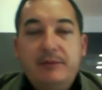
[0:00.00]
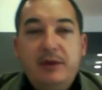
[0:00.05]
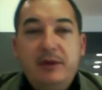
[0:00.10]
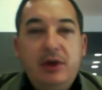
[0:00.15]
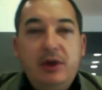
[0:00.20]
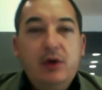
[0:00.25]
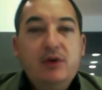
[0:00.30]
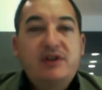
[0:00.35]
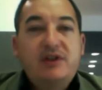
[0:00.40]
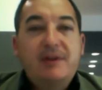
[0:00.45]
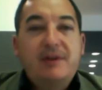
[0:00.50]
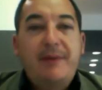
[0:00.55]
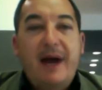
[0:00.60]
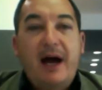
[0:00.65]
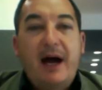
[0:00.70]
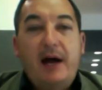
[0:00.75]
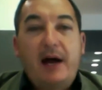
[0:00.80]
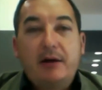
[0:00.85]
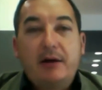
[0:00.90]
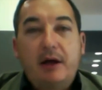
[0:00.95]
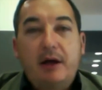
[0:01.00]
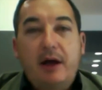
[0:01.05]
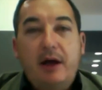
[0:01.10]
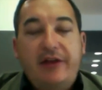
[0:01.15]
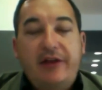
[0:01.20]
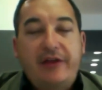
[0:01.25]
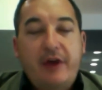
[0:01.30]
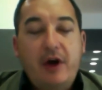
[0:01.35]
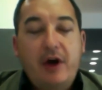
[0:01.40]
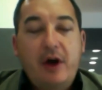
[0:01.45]
Used about a
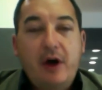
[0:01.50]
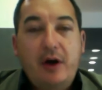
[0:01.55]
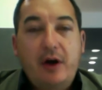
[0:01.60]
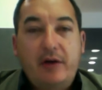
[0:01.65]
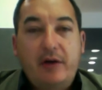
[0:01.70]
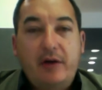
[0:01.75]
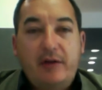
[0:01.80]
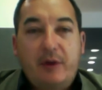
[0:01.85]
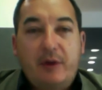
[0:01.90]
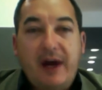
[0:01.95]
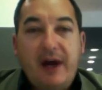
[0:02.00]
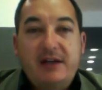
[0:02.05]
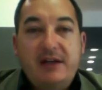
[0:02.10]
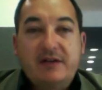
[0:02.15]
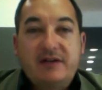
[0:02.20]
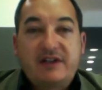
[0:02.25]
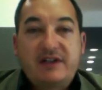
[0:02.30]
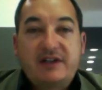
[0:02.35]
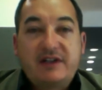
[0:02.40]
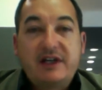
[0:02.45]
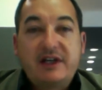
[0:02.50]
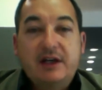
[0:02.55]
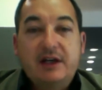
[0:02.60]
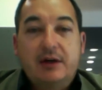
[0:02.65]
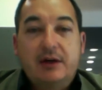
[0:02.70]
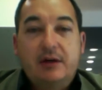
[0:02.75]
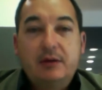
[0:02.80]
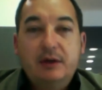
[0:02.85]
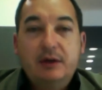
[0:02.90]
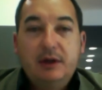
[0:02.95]
third of the weight of
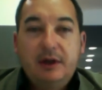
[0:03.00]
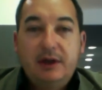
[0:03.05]
steel